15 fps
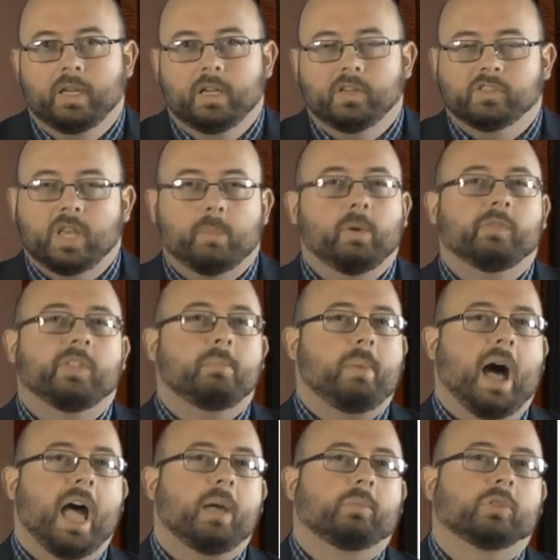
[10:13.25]
Some of the
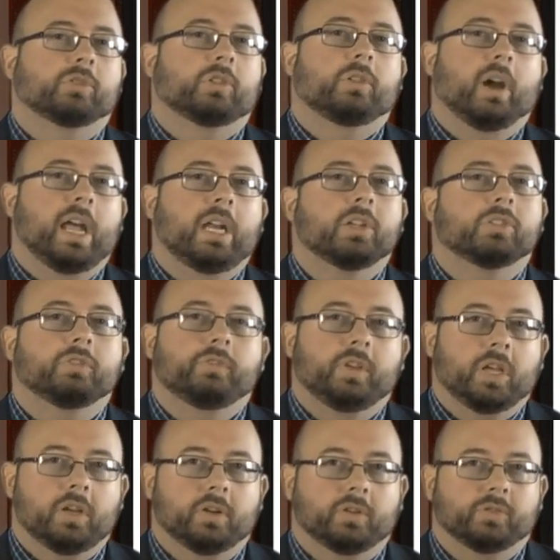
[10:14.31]
Bible's greatest
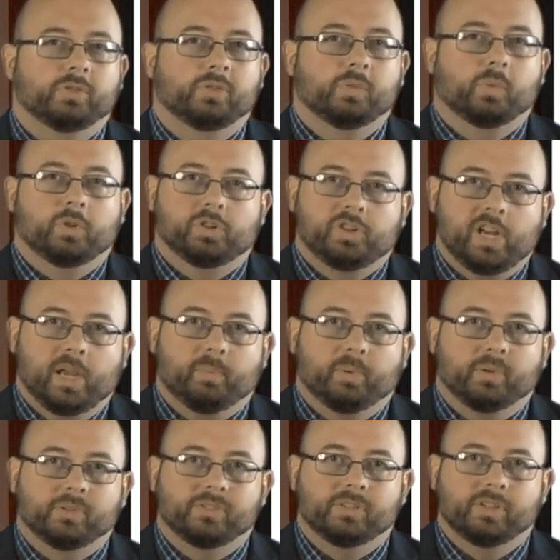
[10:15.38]
figures were
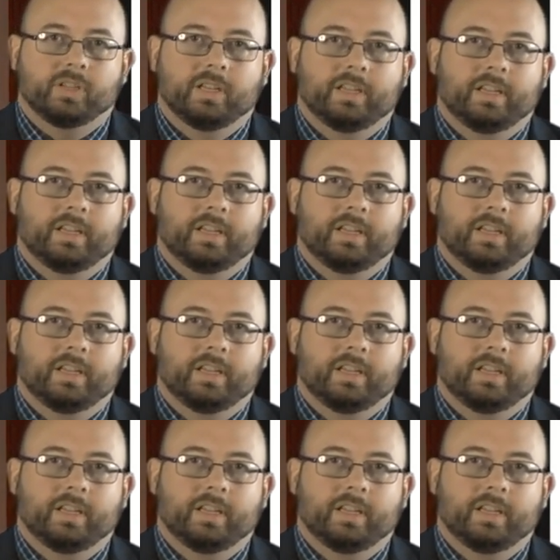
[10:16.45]
shepherds.